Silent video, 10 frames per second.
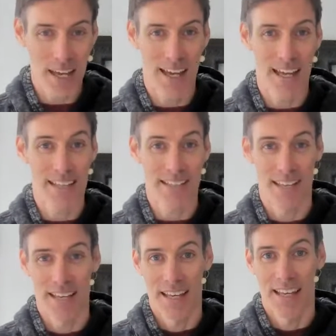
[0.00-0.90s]
And
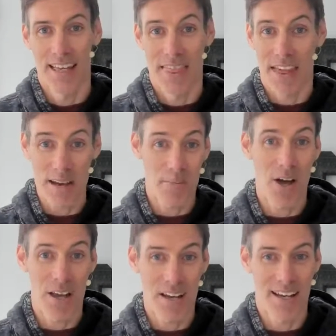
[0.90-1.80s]
that
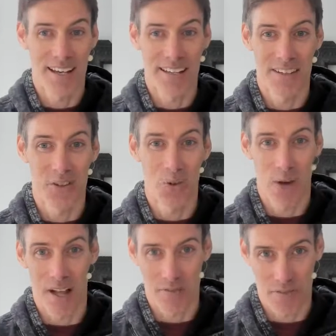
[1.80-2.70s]
might do
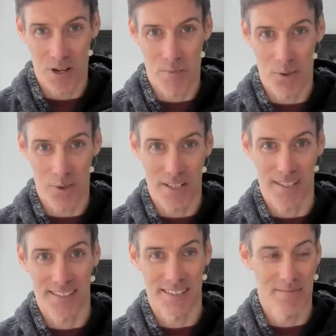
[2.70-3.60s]
well for a couple of weeks.